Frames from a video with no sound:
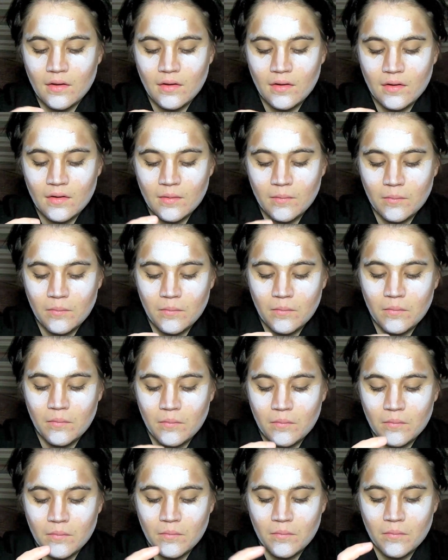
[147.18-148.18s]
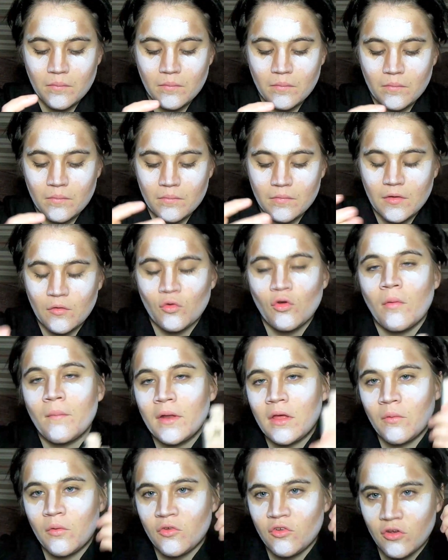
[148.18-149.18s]
Now
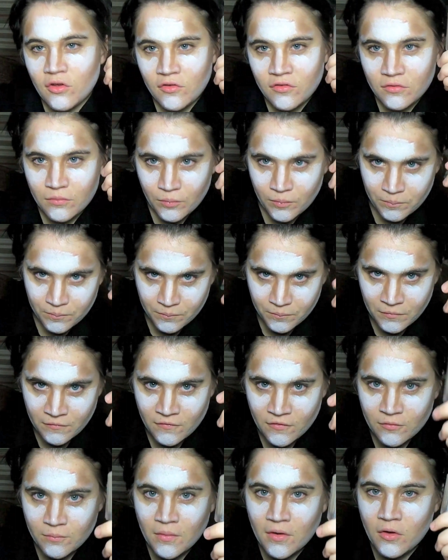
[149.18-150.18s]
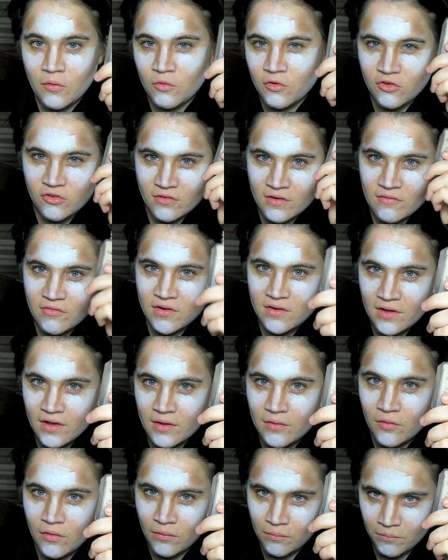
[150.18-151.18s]
normally you would use, with this part, you'd use your
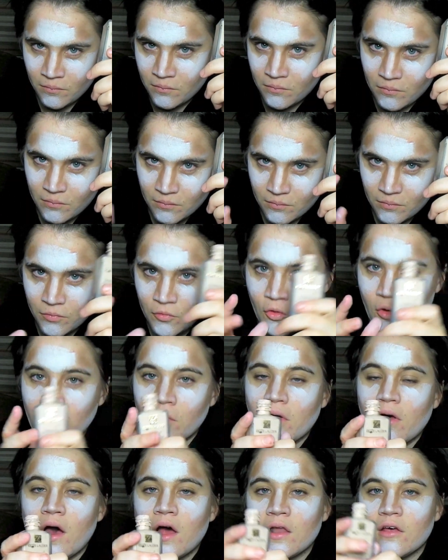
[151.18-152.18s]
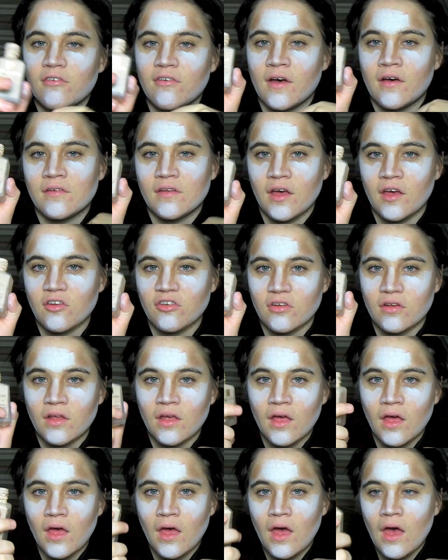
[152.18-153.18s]
everyday normal colour foundation.
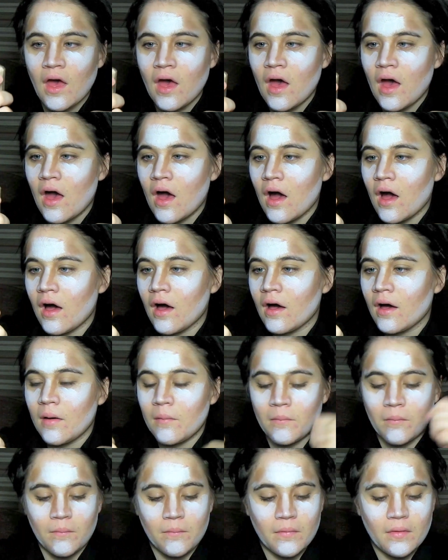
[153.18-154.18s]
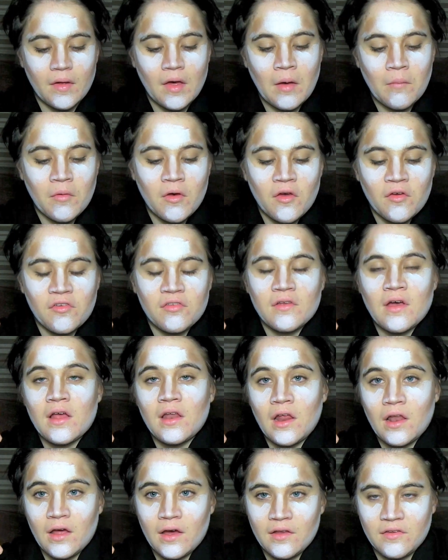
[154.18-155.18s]
I'm going
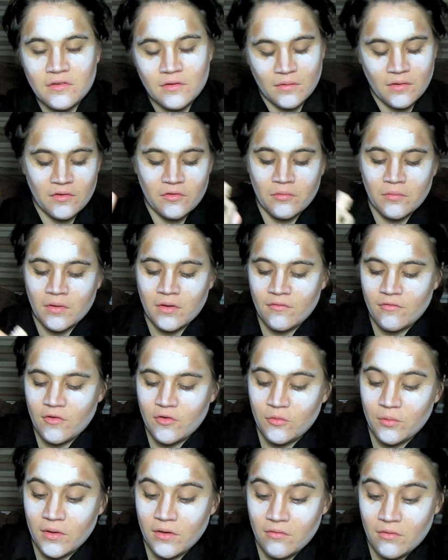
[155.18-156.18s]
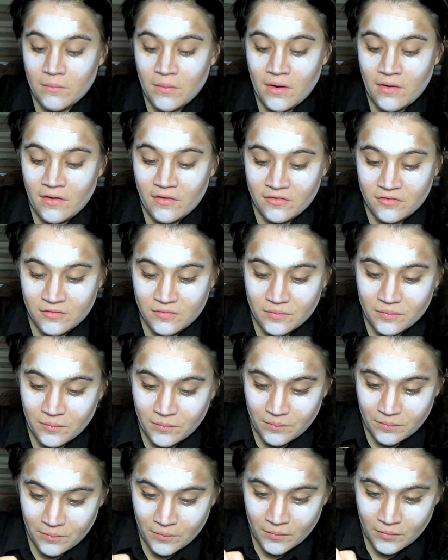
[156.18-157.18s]
slightly lighter because I'm going for a Twiggy Ramirez
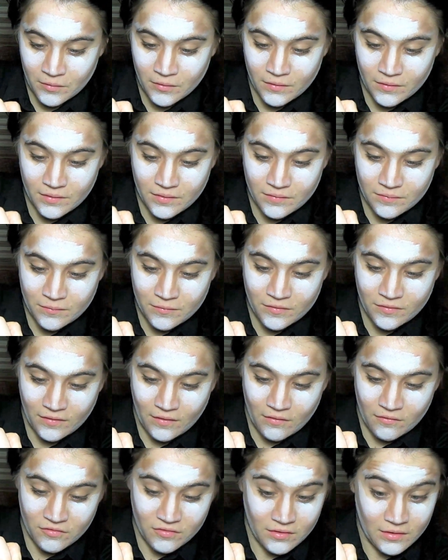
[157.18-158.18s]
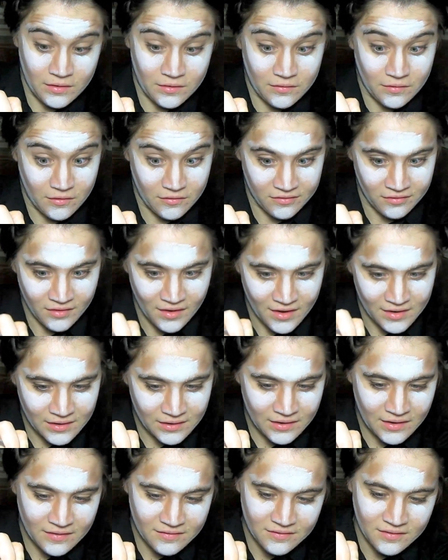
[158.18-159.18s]
look, so obviously you need to go
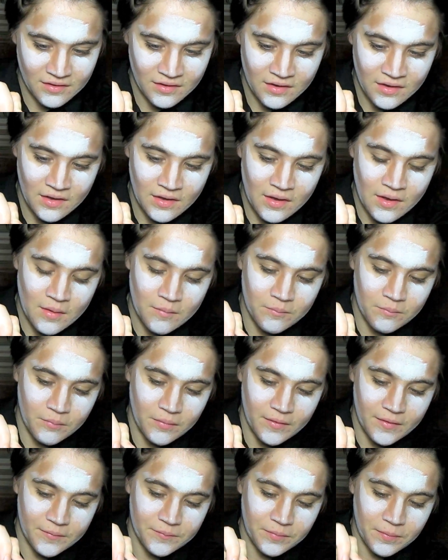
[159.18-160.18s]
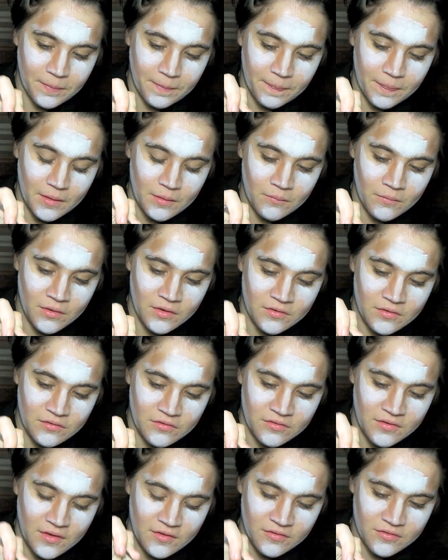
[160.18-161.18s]
slightly lighter. But what you do
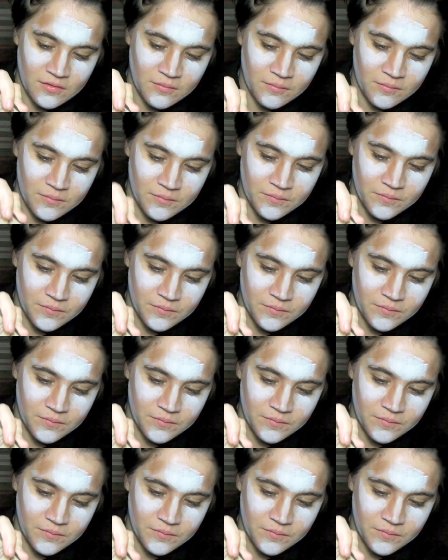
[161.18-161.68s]
is take some